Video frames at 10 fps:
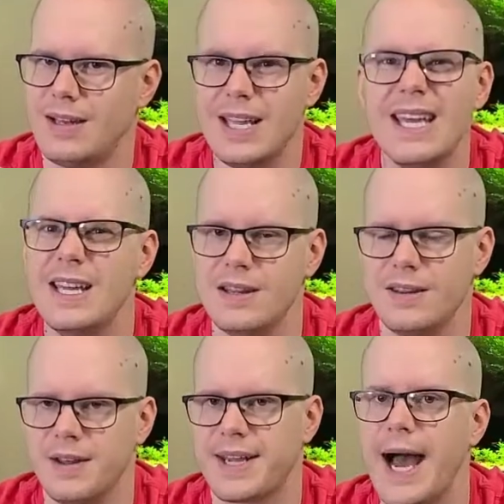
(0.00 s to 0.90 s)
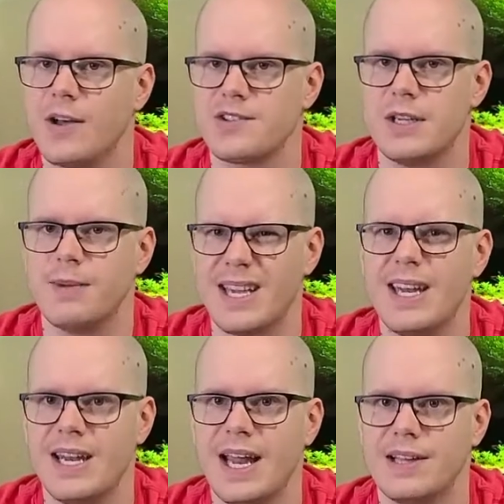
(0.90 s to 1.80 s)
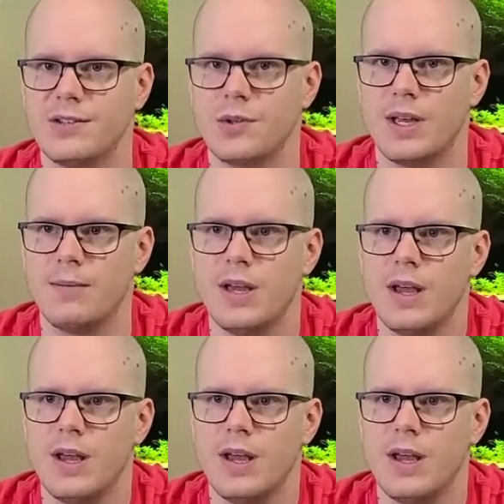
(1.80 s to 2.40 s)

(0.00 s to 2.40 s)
eat the calcium and get it into them.